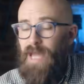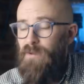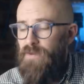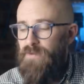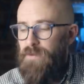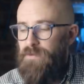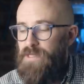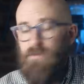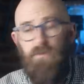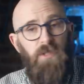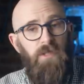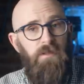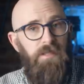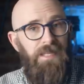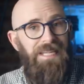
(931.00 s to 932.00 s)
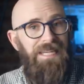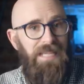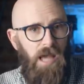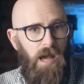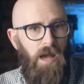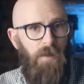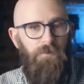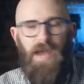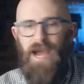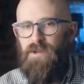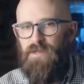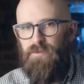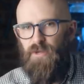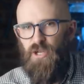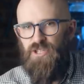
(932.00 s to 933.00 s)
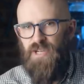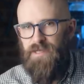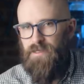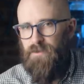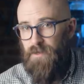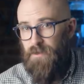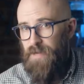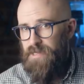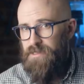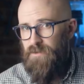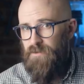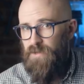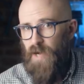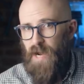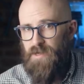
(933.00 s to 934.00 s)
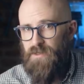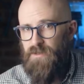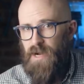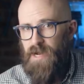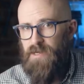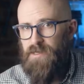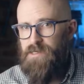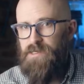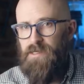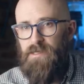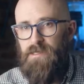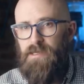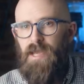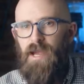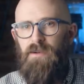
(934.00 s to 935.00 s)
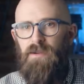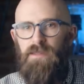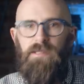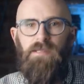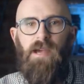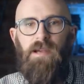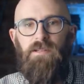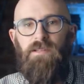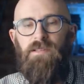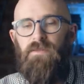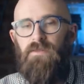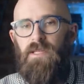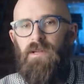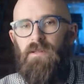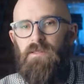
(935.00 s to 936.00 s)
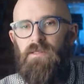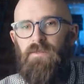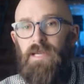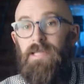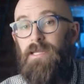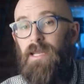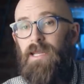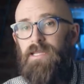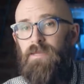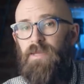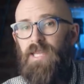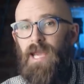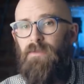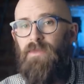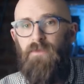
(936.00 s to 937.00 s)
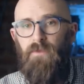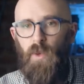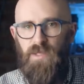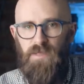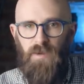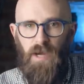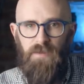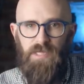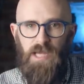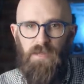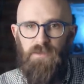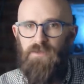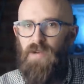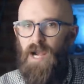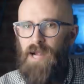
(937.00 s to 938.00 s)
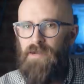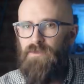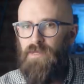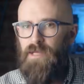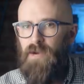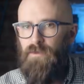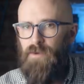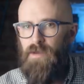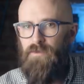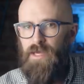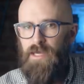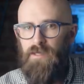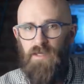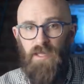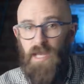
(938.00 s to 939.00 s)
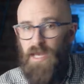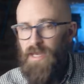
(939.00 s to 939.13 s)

However, some good did come out of the project. The massive track trailer designed to carry the sections of the cultivator later became the 45-ton tracked recovery vehicle